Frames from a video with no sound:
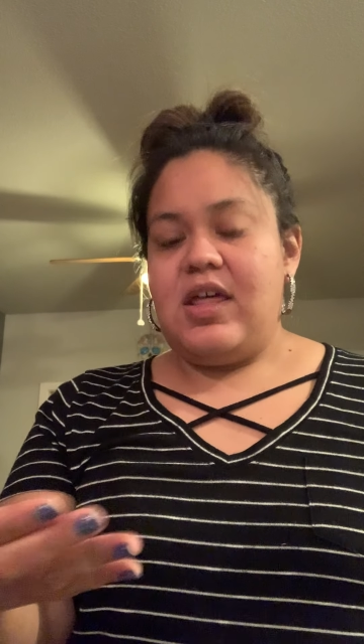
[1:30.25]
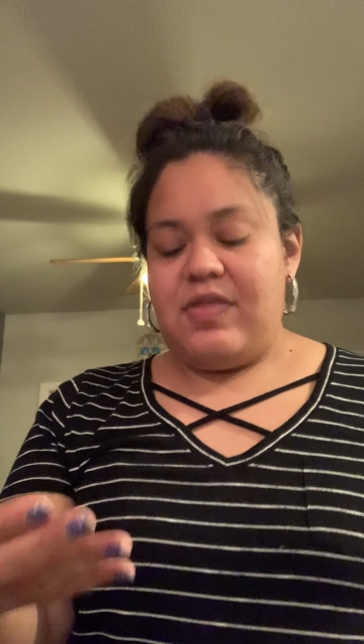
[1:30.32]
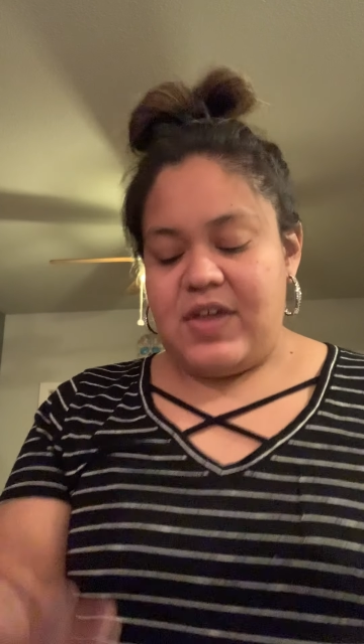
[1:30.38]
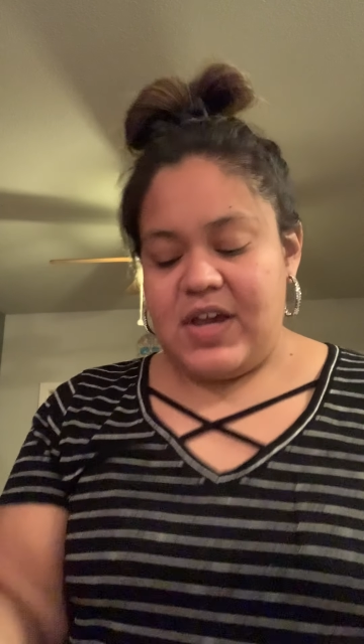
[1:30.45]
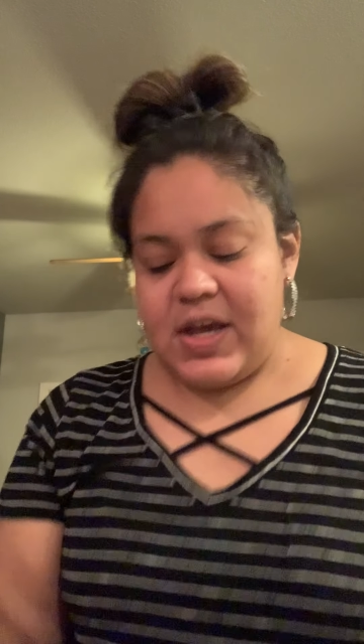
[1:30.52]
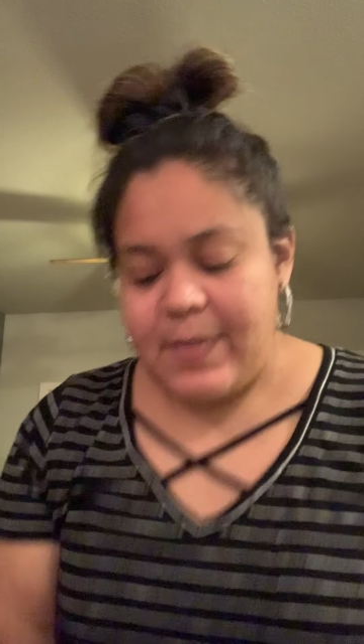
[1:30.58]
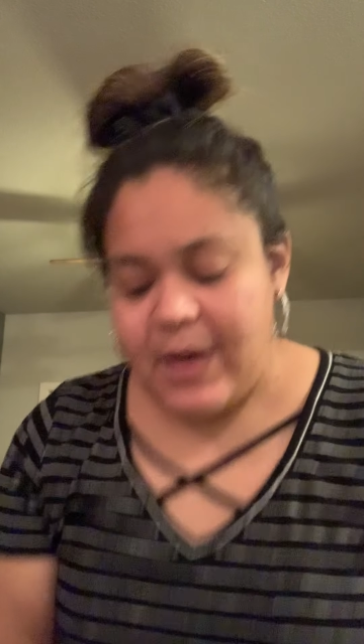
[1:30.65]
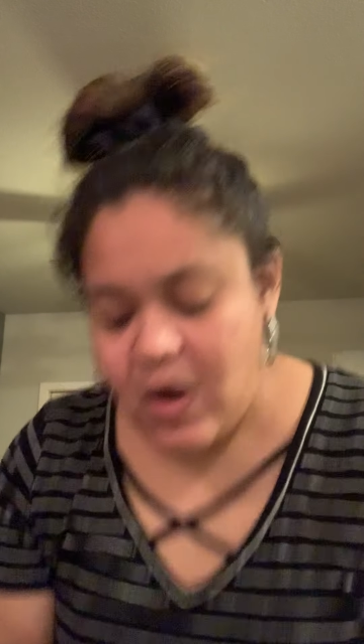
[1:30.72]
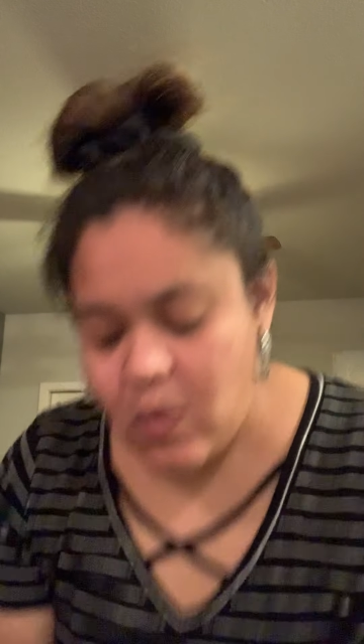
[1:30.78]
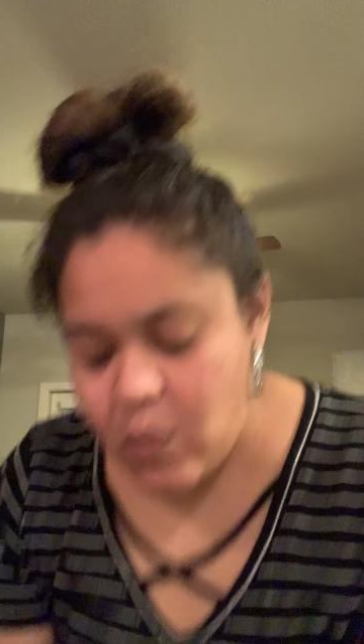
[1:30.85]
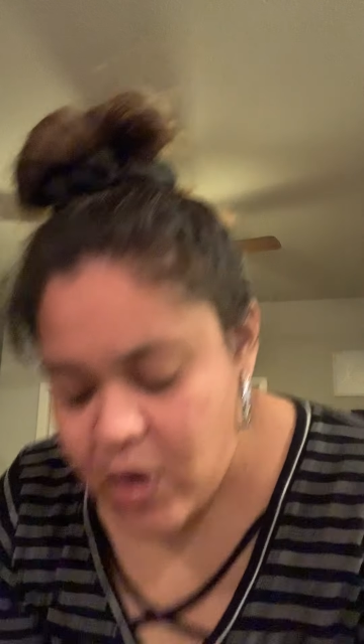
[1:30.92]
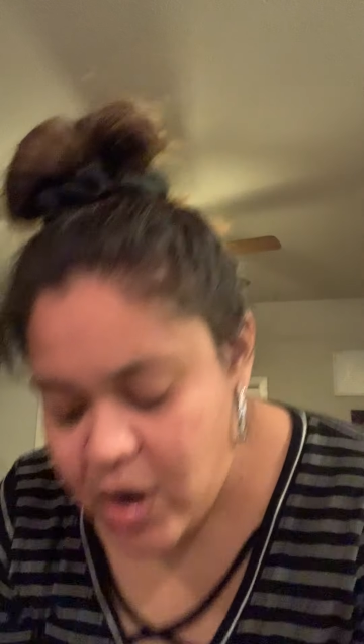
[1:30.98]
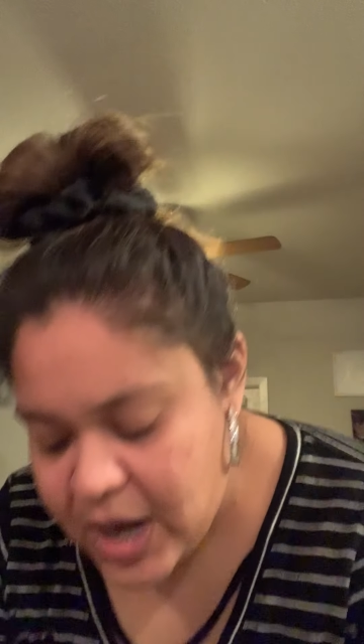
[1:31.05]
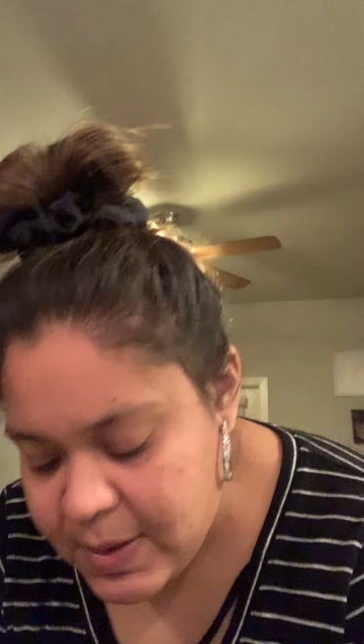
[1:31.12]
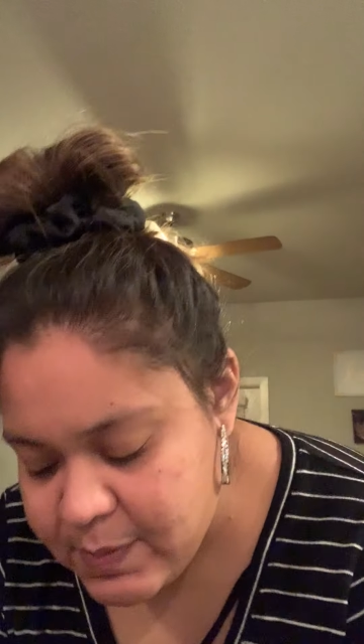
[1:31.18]
Think about
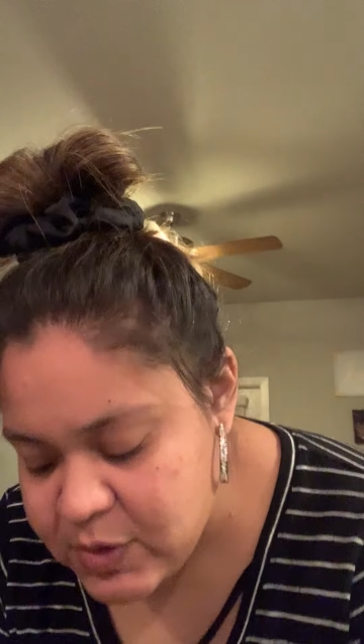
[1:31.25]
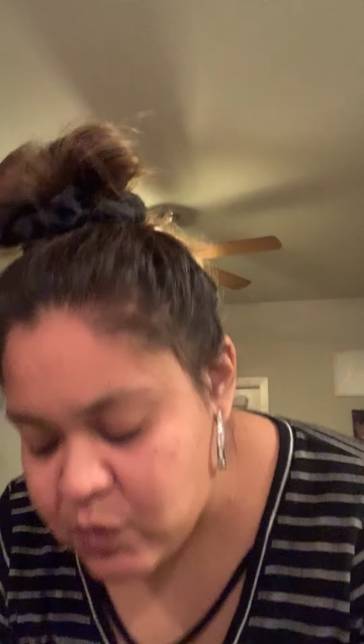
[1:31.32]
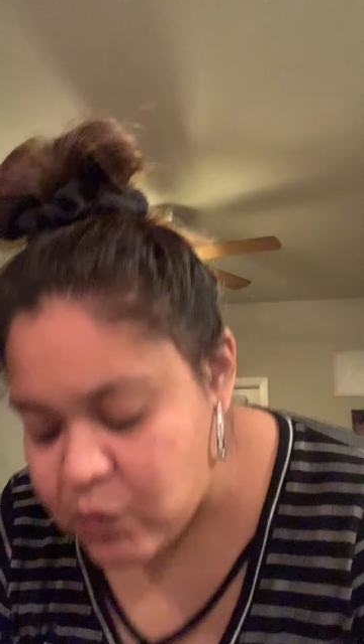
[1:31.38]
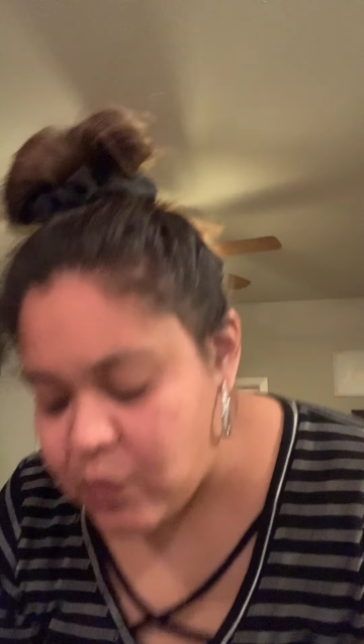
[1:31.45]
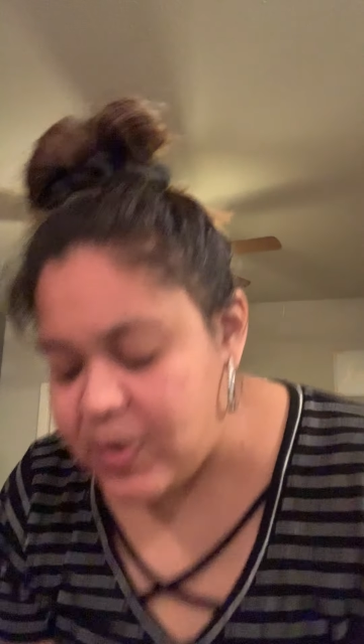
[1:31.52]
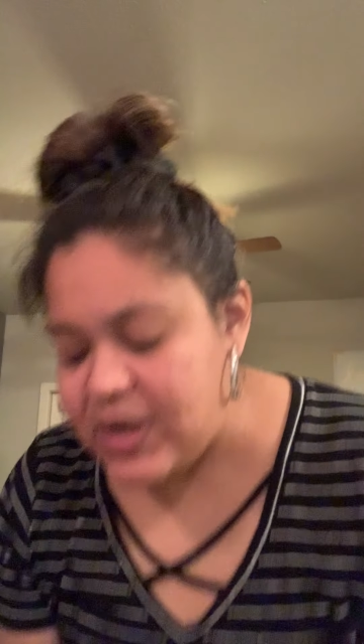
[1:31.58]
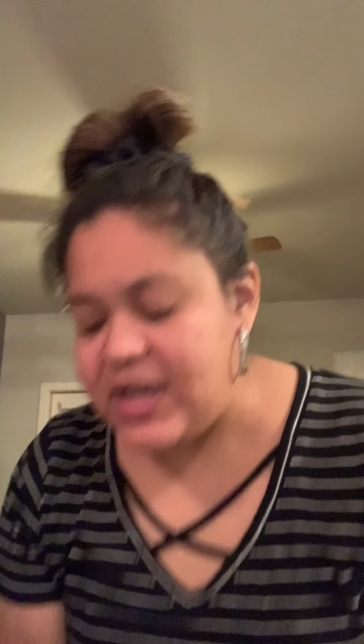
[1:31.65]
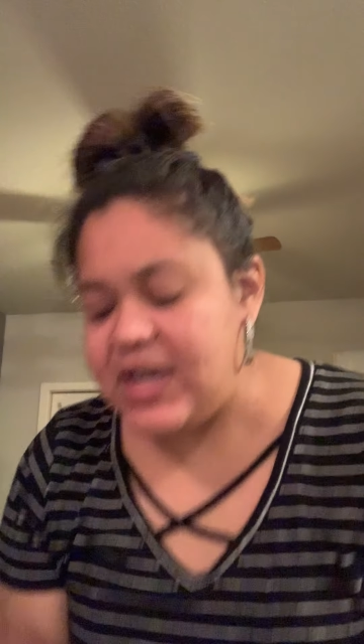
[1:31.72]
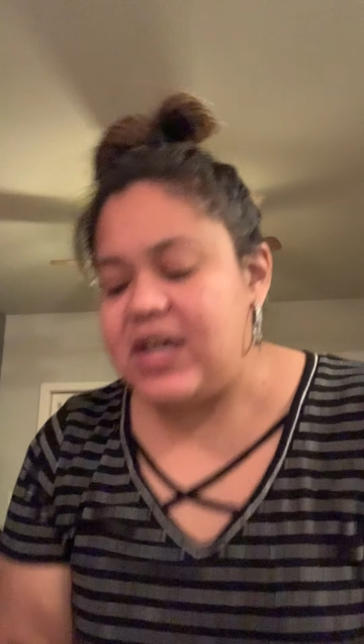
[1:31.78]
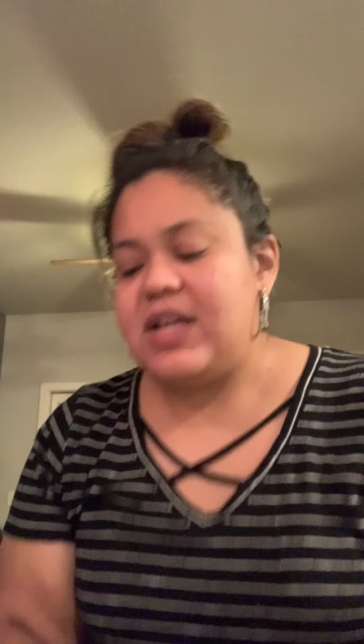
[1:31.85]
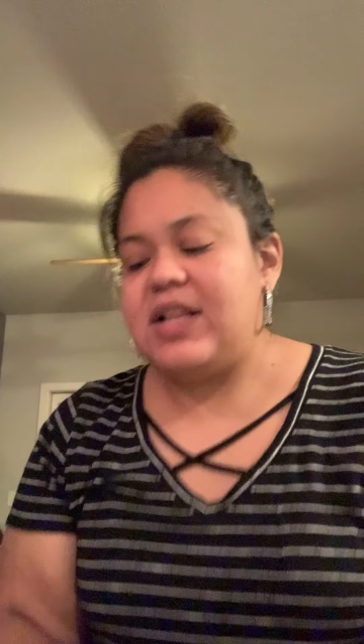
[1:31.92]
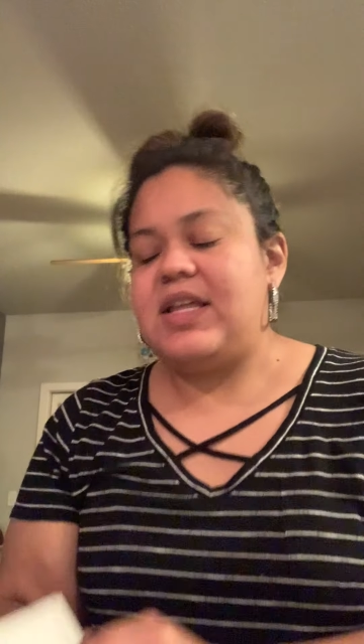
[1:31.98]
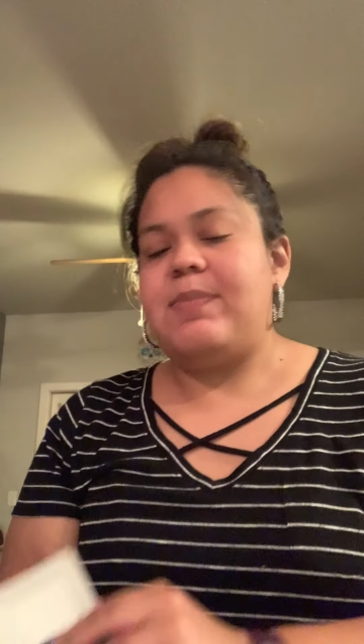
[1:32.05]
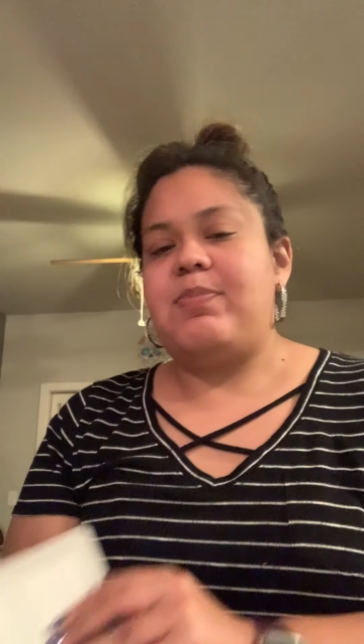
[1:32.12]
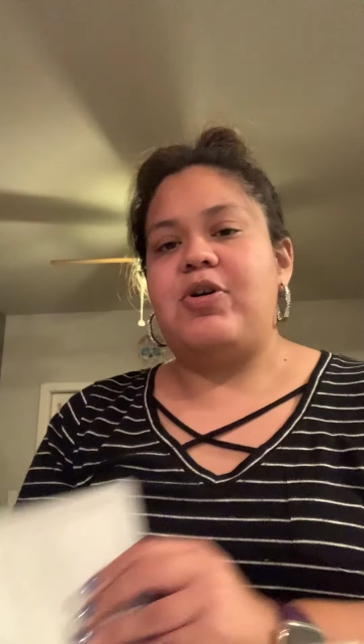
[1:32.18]
where I would
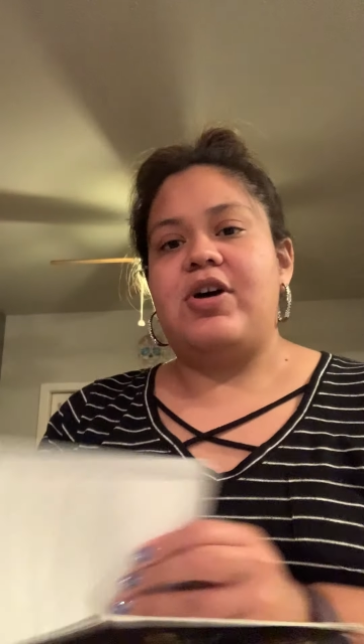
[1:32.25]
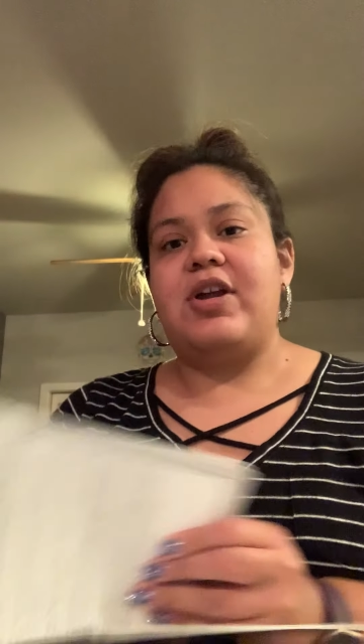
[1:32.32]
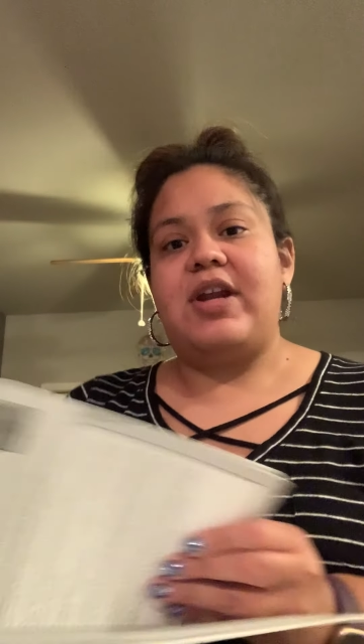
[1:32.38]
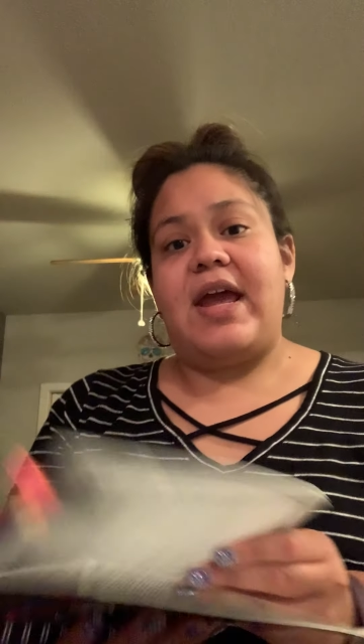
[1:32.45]
really put